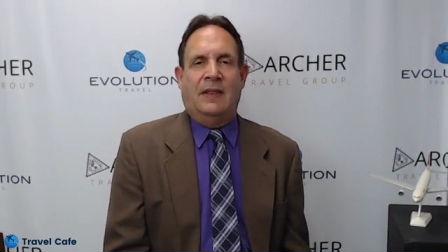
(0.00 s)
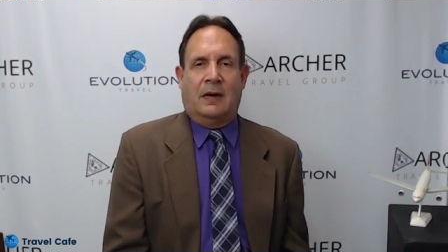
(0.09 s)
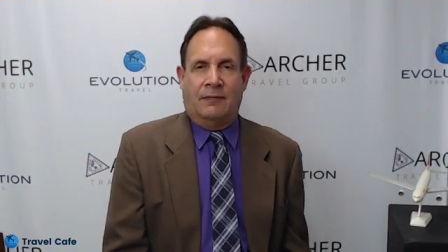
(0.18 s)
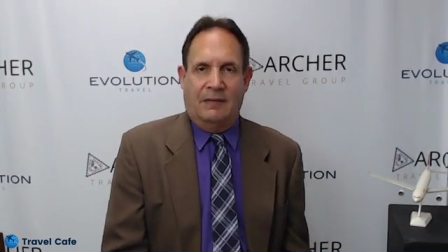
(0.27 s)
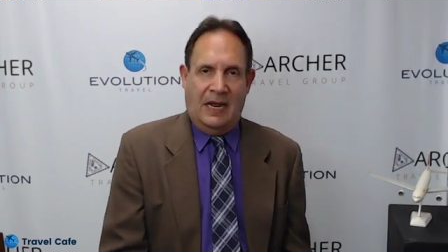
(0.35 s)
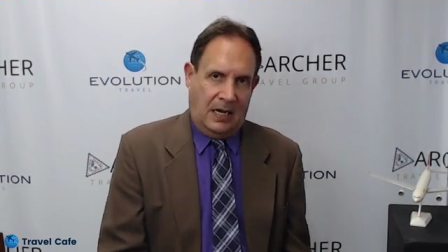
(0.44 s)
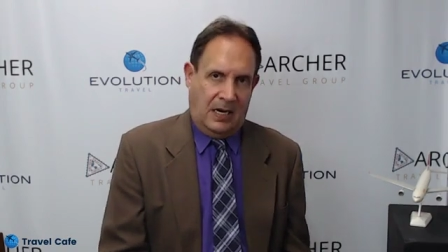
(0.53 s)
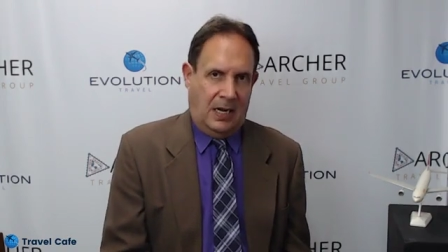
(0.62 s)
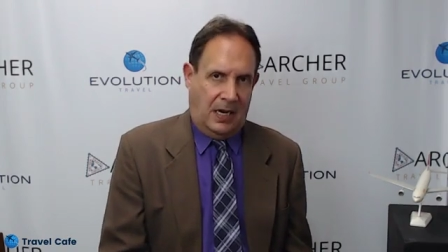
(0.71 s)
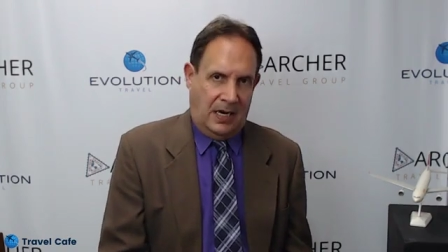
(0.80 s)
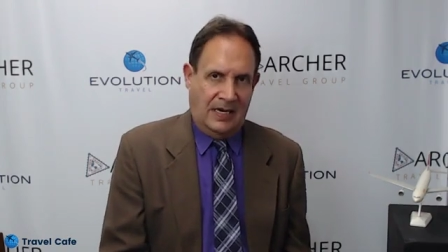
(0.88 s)
a credit
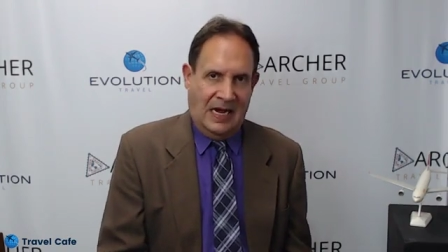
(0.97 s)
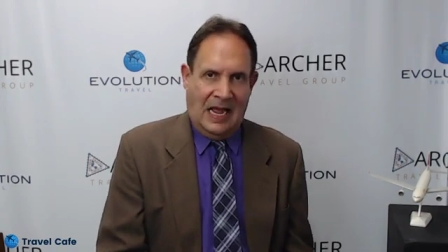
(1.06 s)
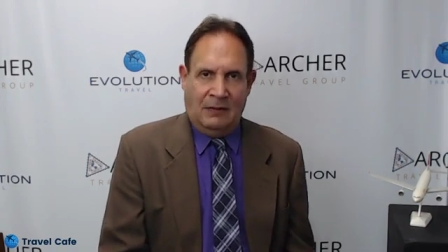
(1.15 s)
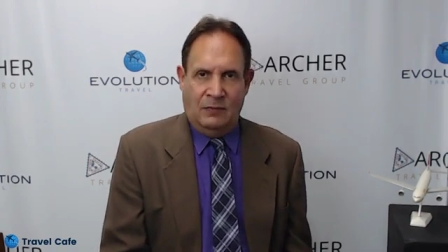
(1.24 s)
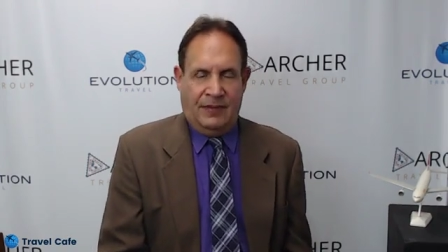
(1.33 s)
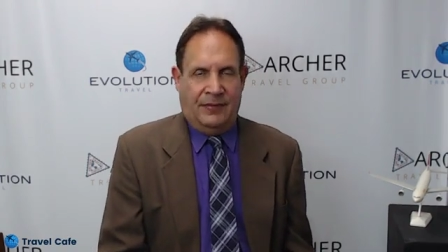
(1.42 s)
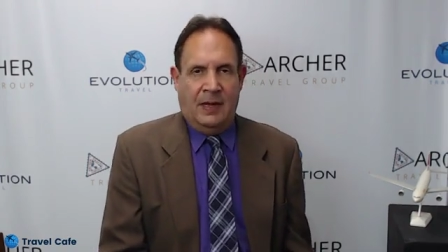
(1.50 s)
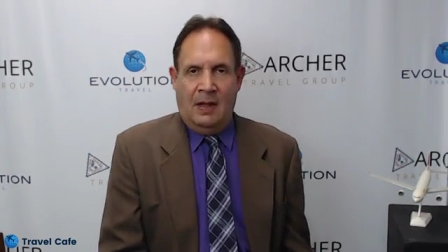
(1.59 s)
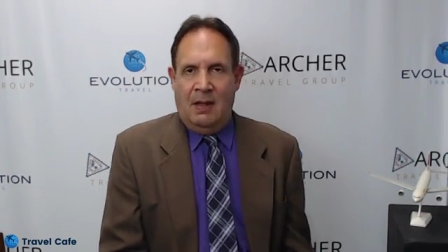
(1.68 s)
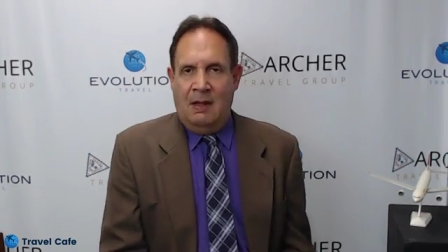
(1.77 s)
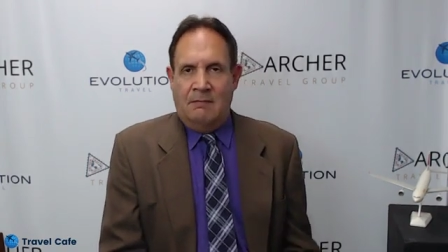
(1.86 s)
card, not with
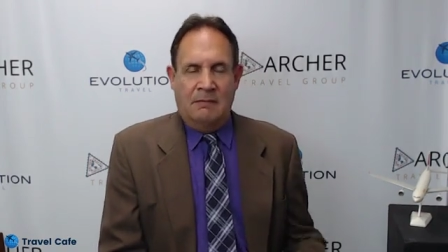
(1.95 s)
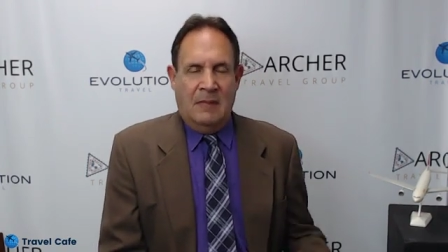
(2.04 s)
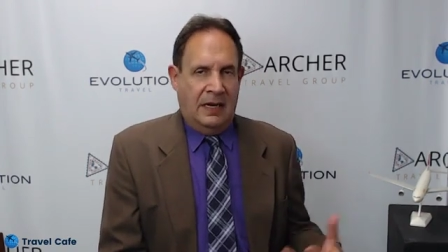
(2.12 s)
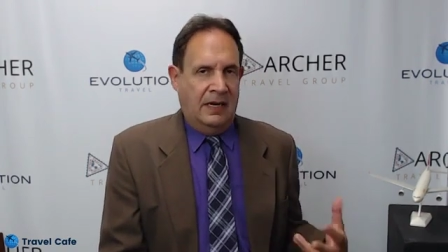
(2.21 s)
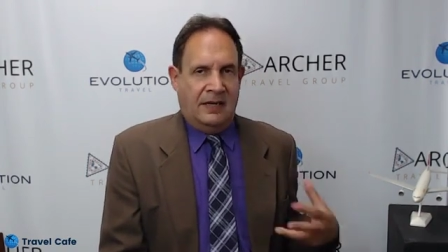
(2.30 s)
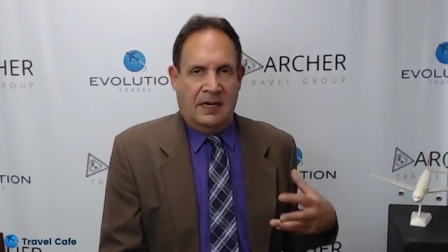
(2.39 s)
monies